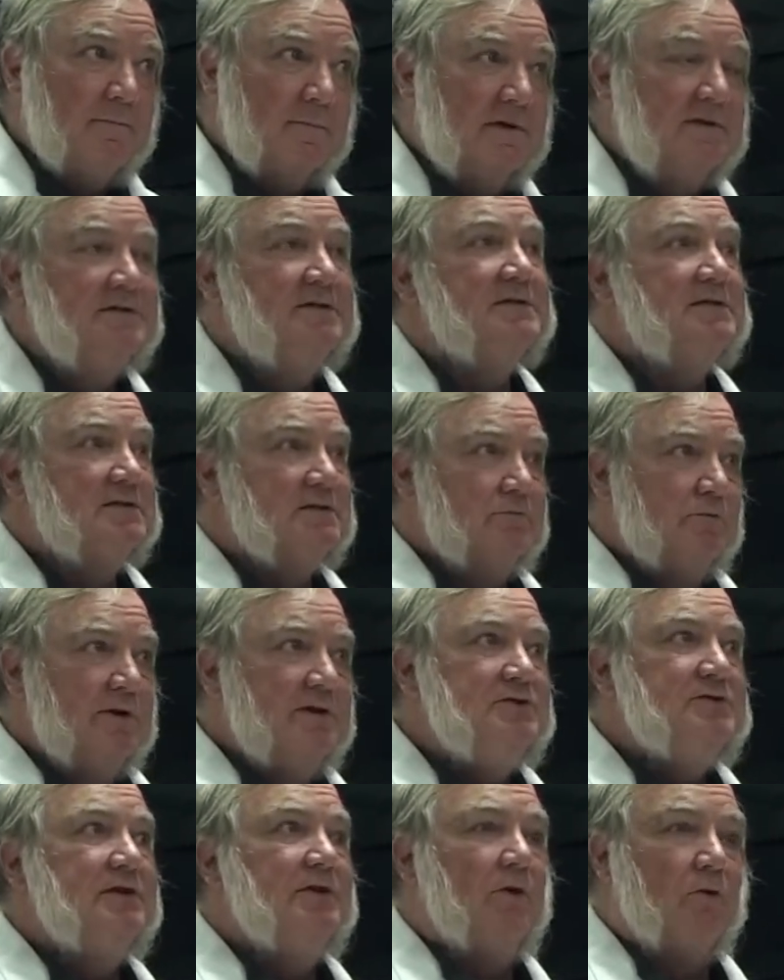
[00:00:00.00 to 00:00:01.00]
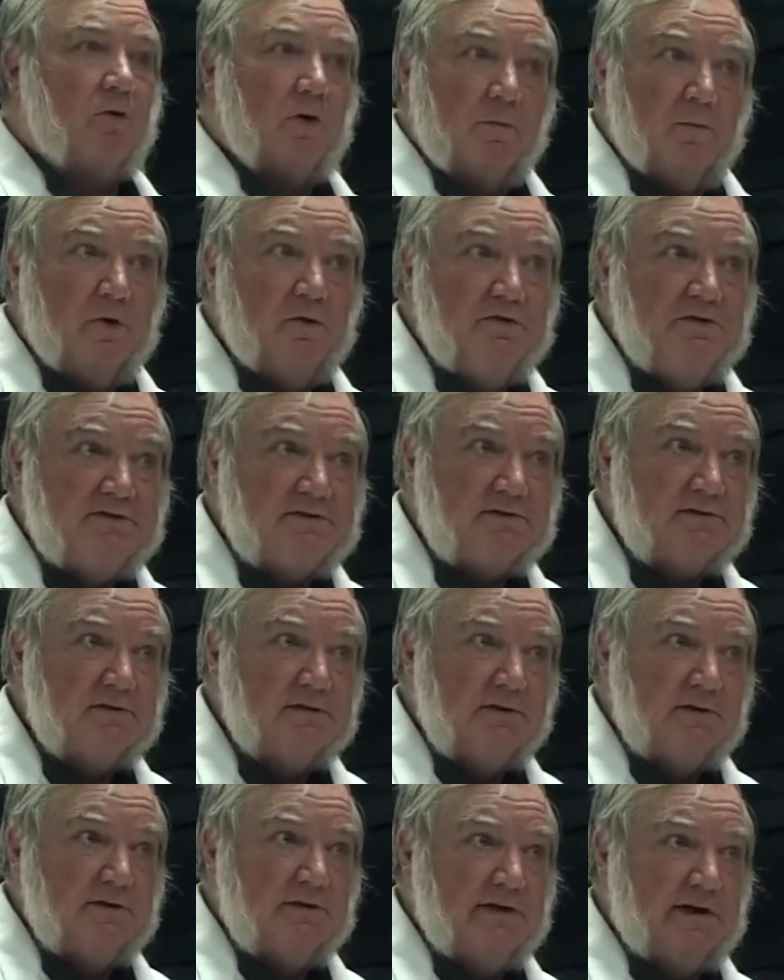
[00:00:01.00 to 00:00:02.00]
This is rich in hormones,
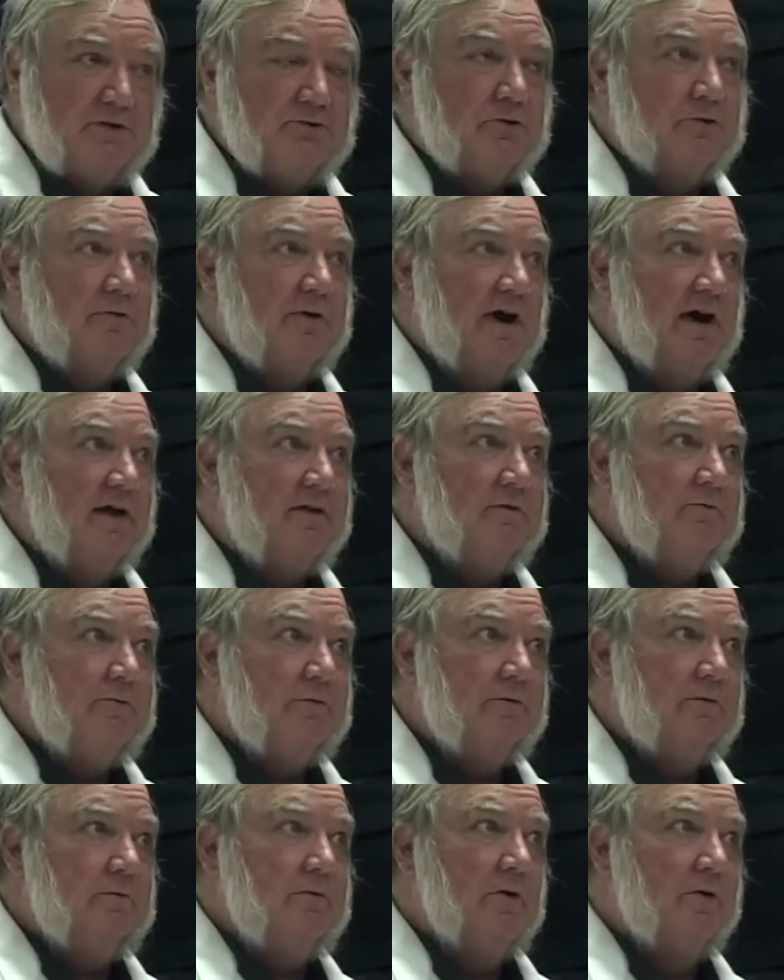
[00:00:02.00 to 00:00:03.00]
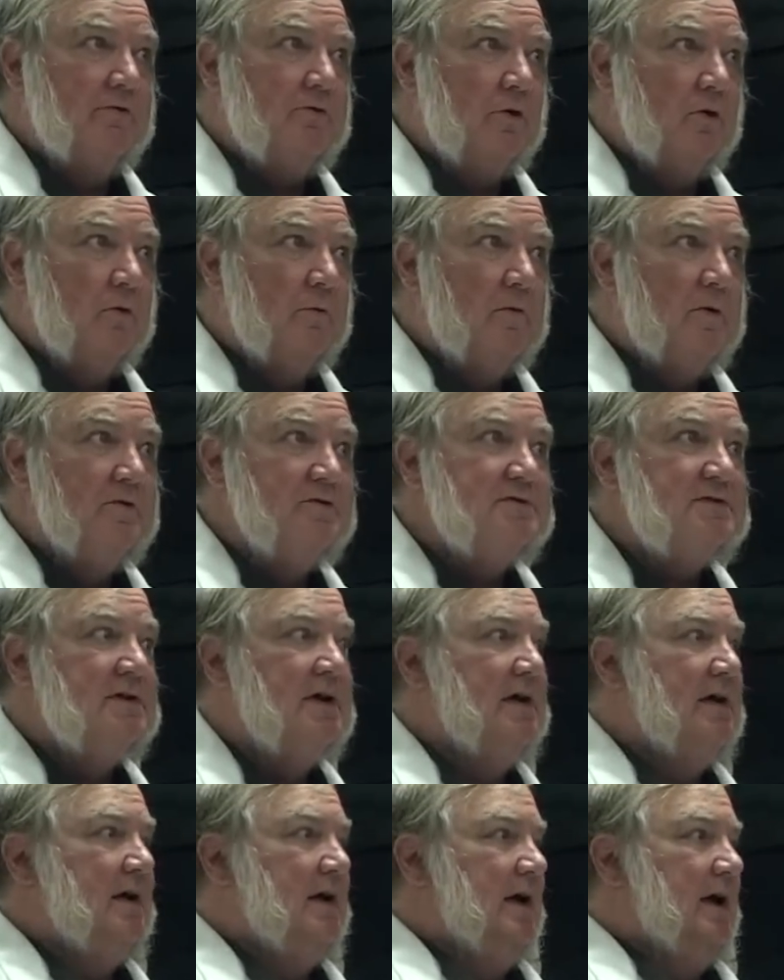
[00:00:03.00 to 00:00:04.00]
natural growth hormones,
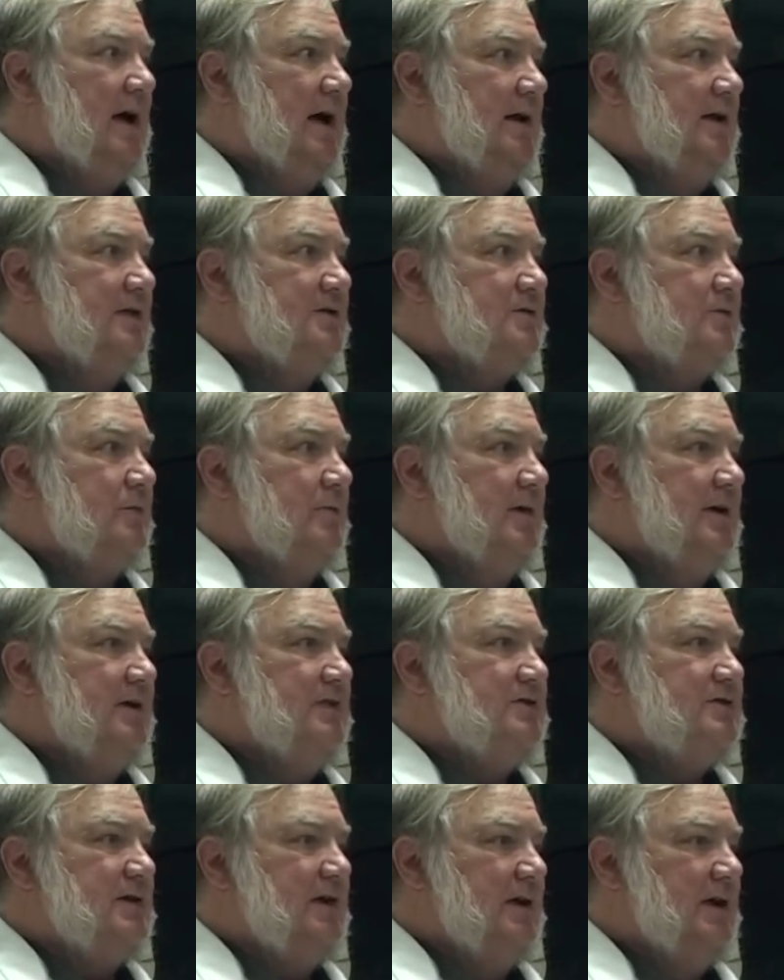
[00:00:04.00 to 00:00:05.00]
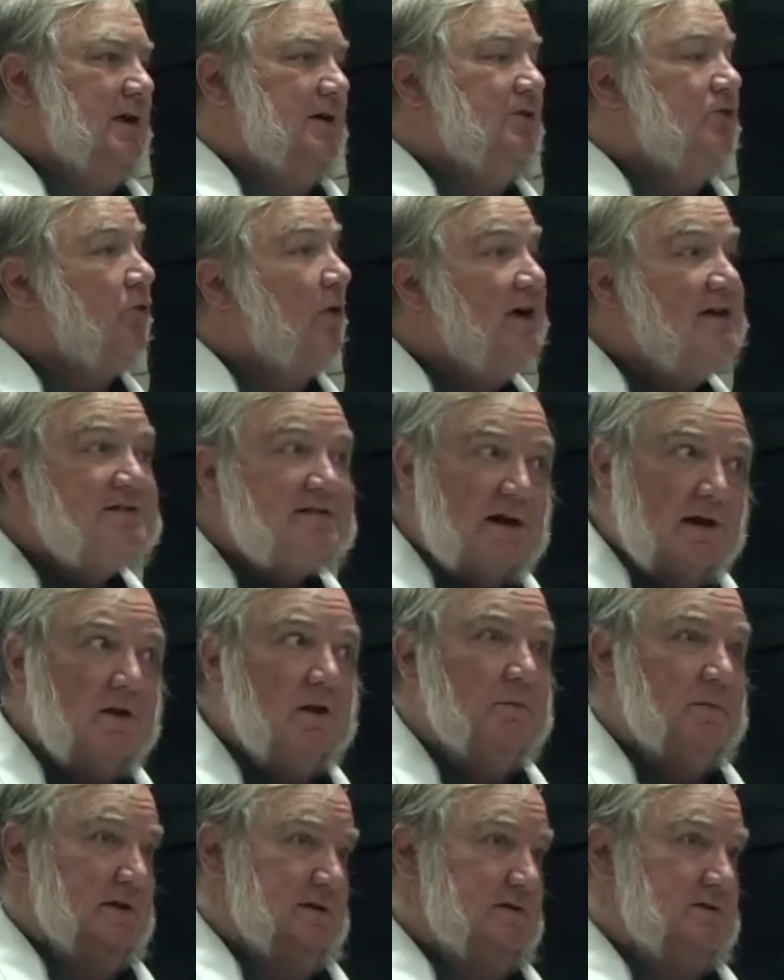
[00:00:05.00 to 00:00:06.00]
and it's rich in trace
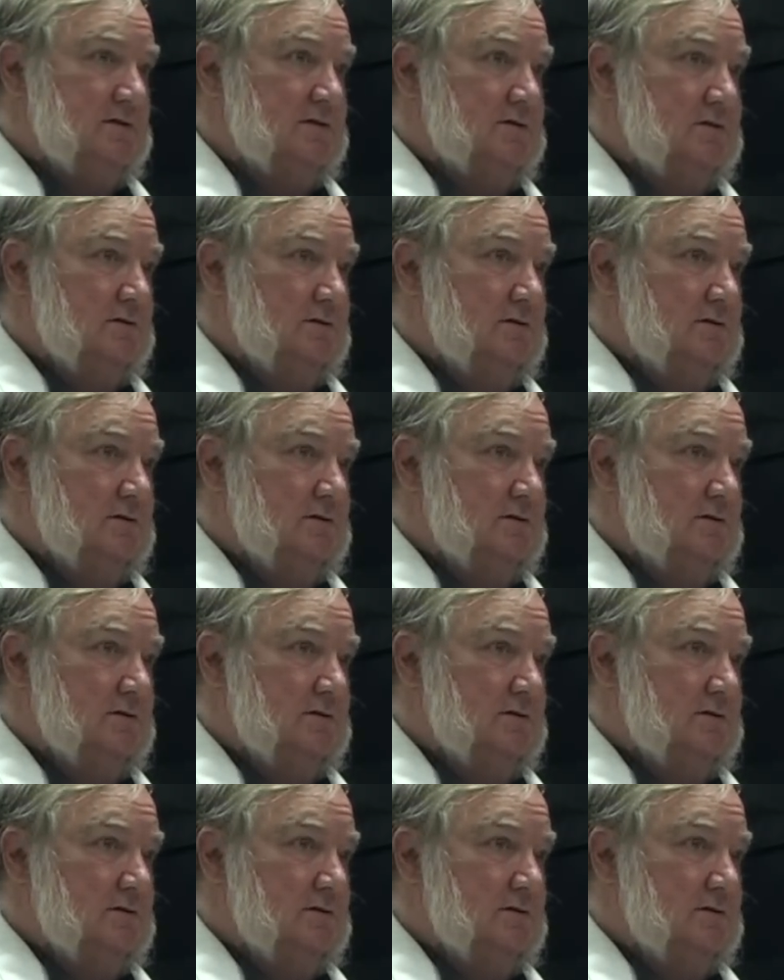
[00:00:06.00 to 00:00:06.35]
elements